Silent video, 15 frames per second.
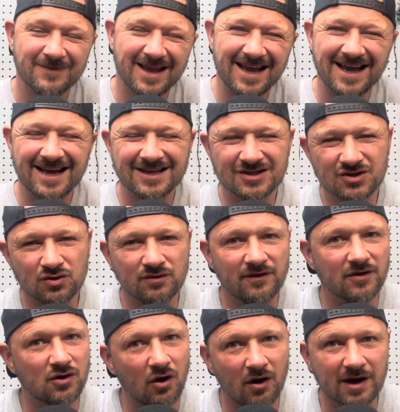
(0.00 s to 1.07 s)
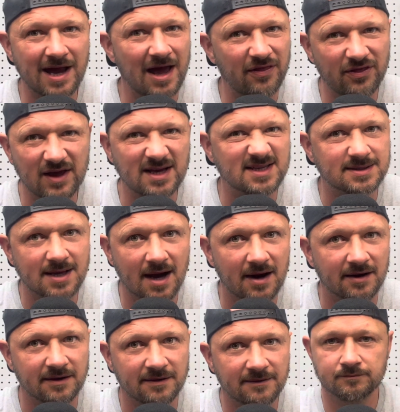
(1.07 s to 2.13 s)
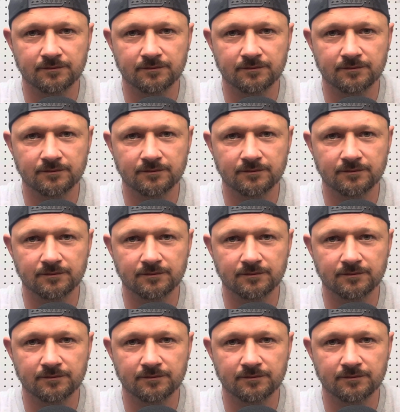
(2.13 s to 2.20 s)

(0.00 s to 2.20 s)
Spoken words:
And so you've got to get things done.